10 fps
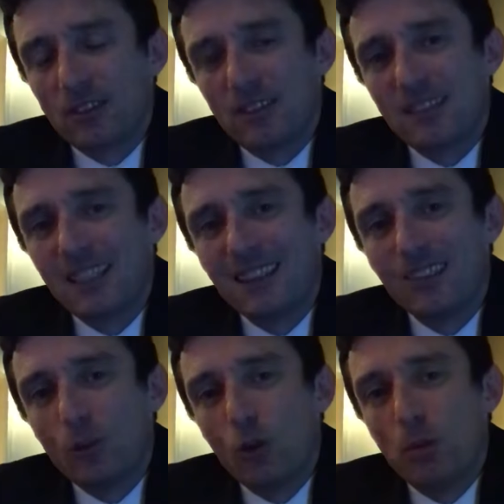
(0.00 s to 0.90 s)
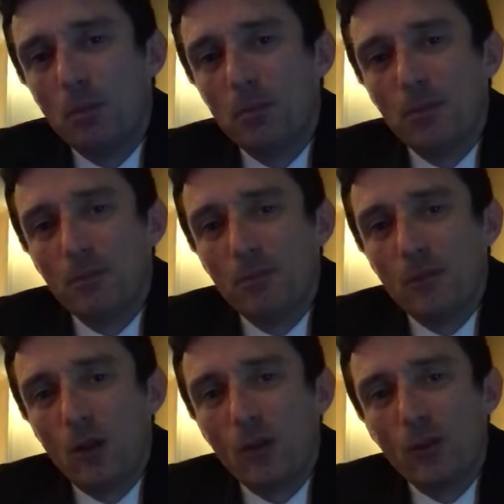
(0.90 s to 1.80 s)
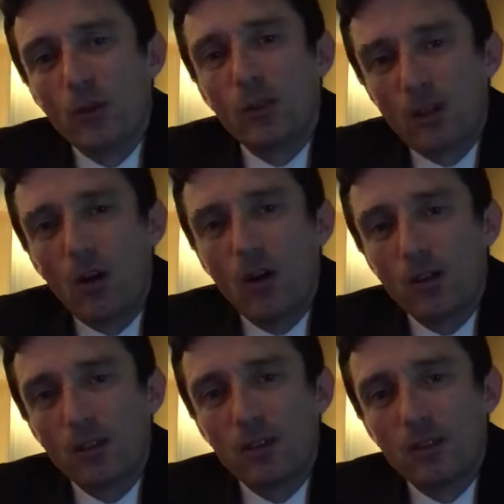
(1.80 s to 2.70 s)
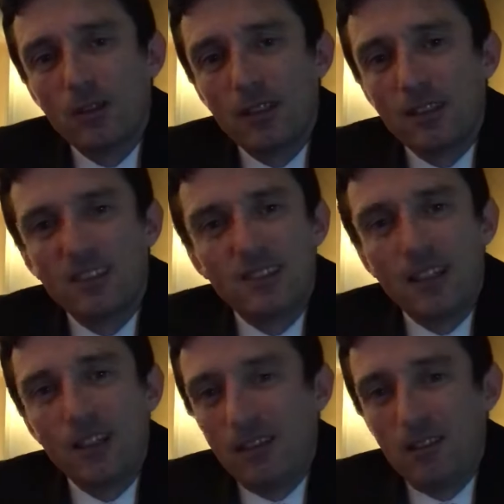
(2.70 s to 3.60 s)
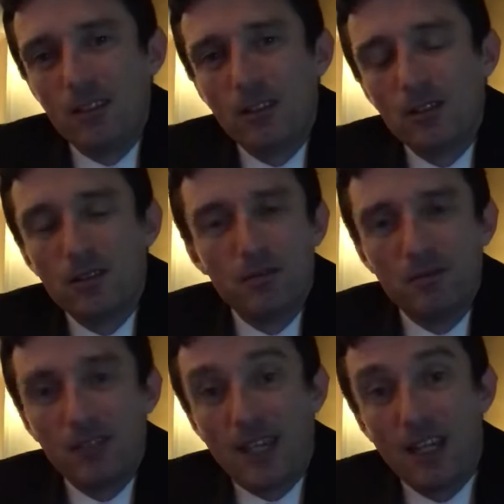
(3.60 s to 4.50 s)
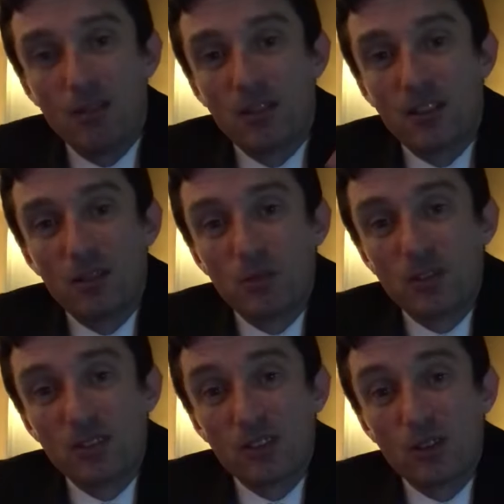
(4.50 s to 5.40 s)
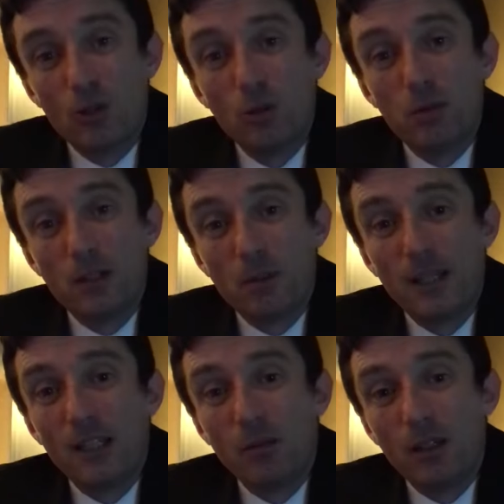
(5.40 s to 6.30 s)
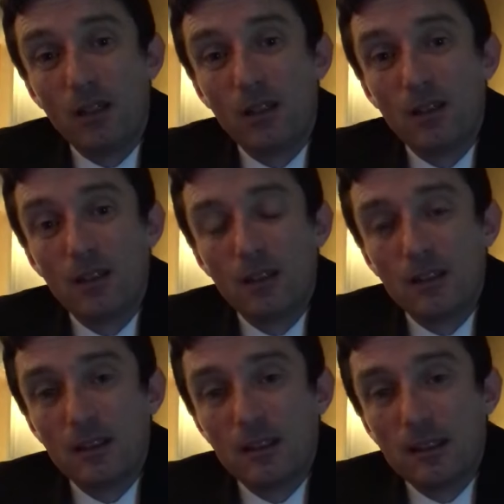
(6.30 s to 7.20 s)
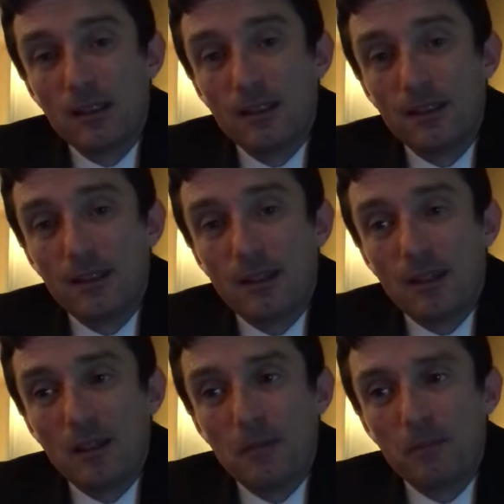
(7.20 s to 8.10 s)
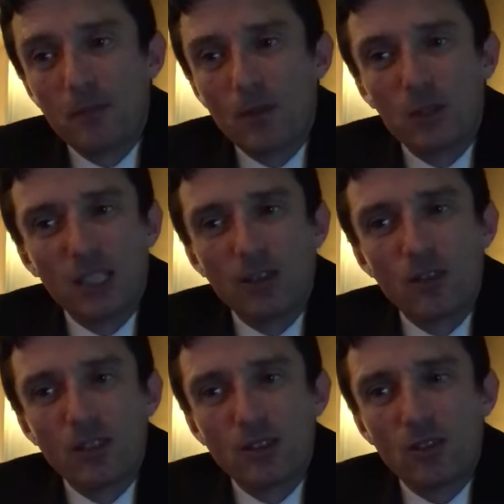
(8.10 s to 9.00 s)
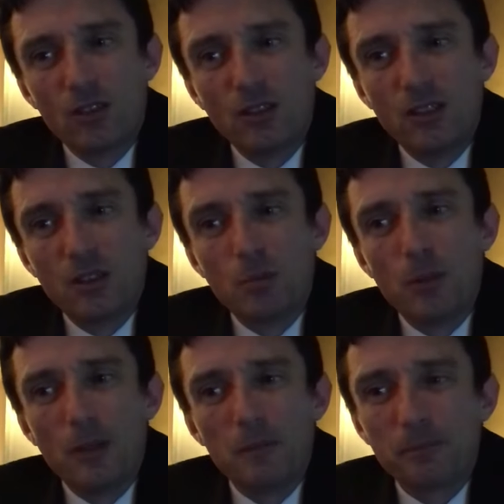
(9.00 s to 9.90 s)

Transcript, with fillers: deciding to open on their own accord and to say, you know, to hell with it, we're just going to open up anyway. And uh, which I don't think is a good idea, but